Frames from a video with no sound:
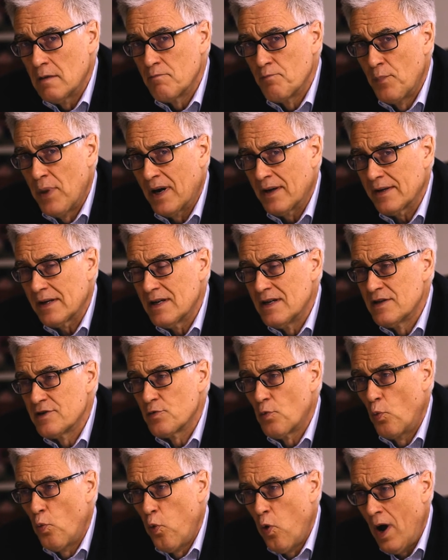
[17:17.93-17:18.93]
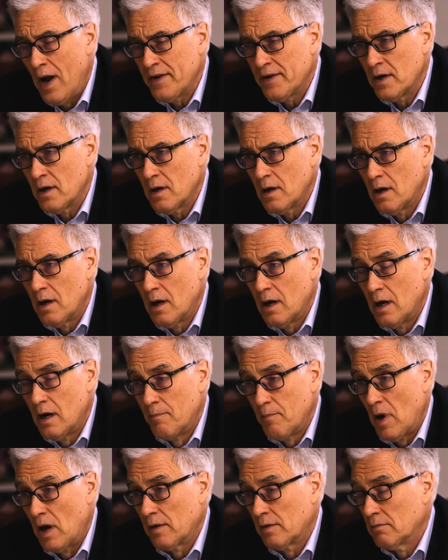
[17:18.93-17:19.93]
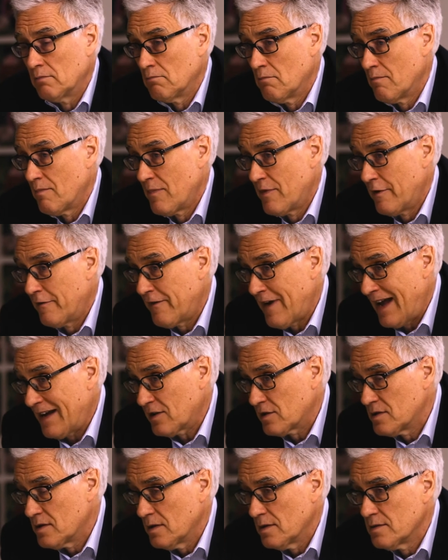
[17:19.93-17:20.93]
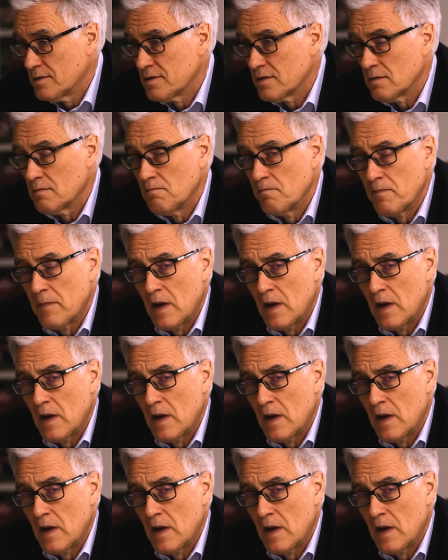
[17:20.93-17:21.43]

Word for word: but is one among the factors